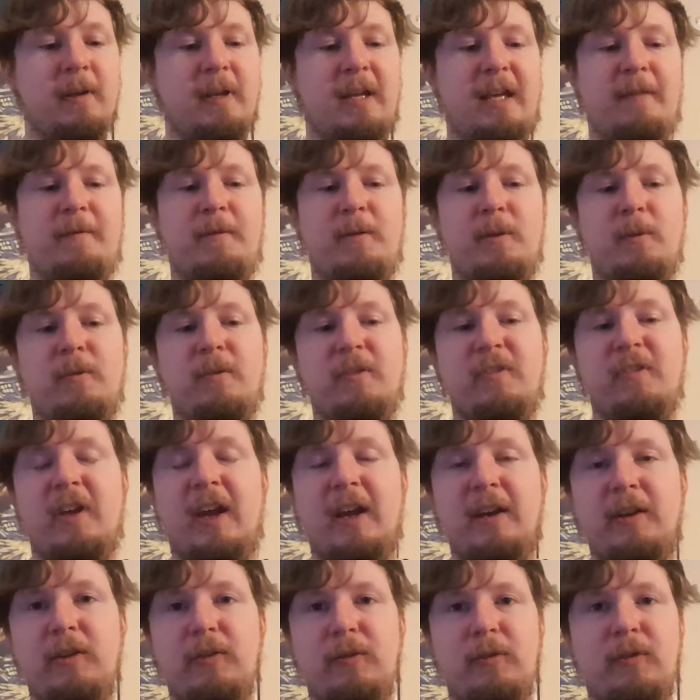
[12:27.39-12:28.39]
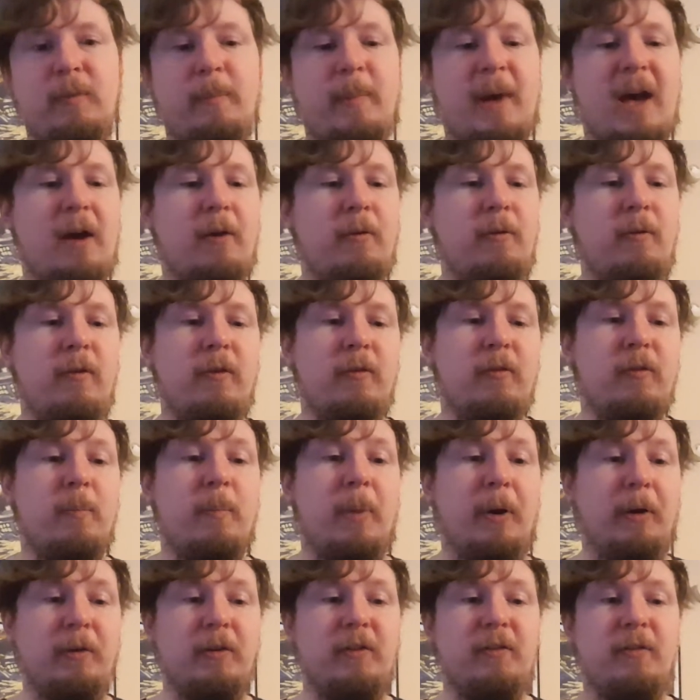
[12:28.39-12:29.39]
If you decide to use the powder, there's a
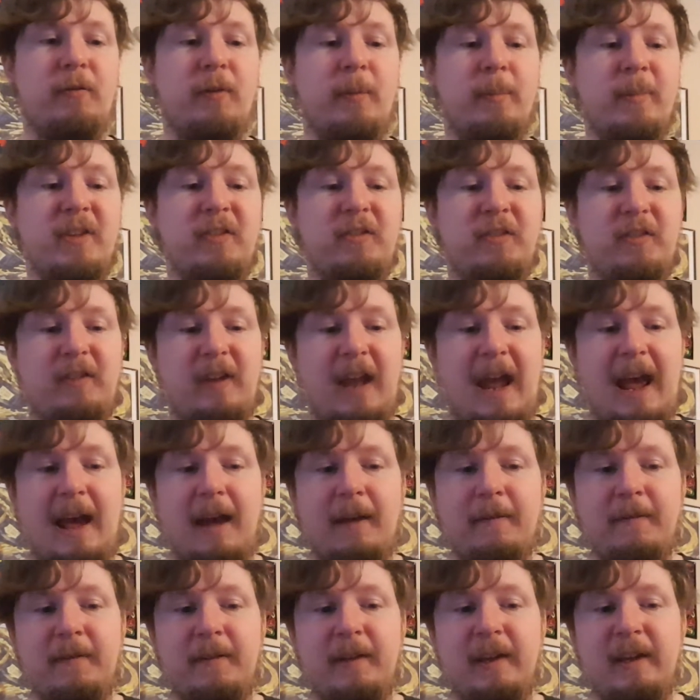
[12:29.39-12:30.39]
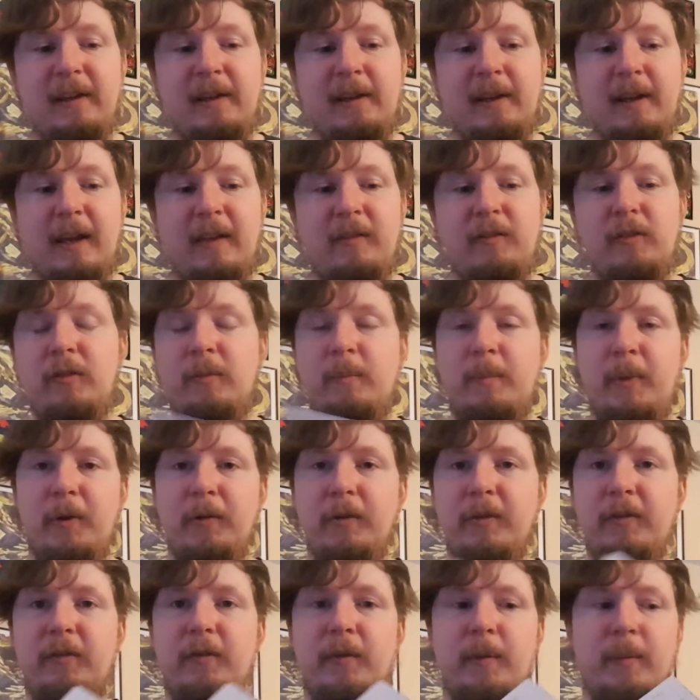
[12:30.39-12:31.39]
bonus from the staff, and there's a
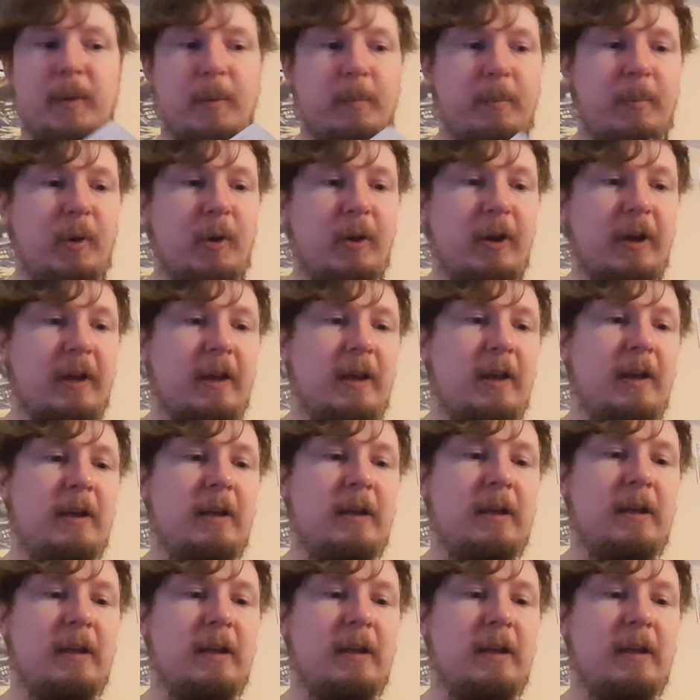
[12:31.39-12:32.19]
bonus from the book.